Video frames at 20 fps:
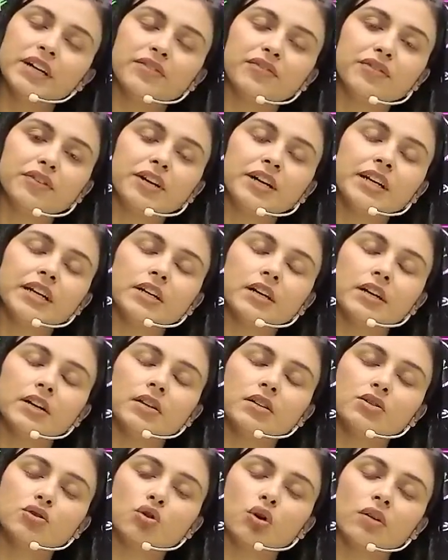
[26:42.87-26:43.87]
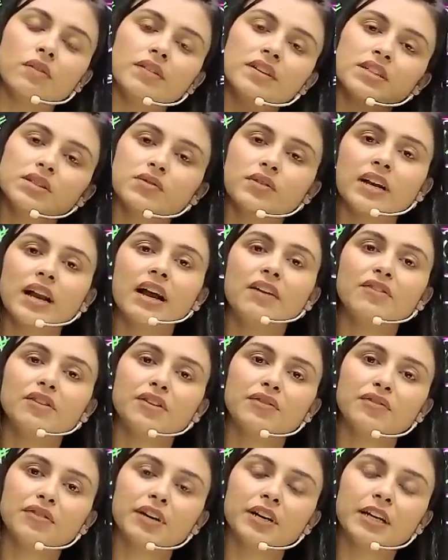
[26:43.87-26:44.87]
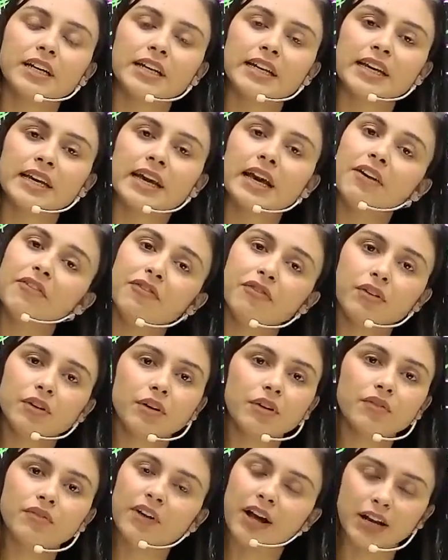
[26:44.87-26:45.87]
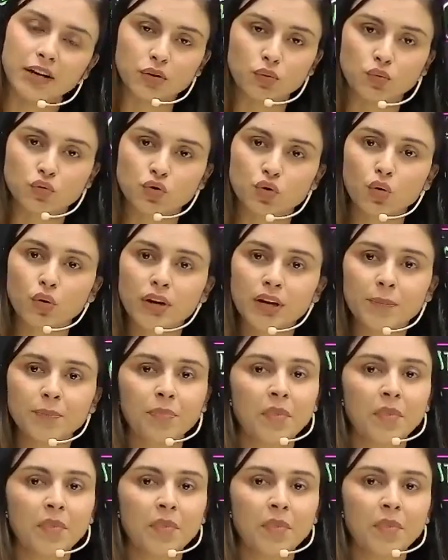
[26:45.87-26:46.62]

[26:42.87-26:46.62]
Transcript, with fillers: Different uh, solvents will have different KF values. Okay,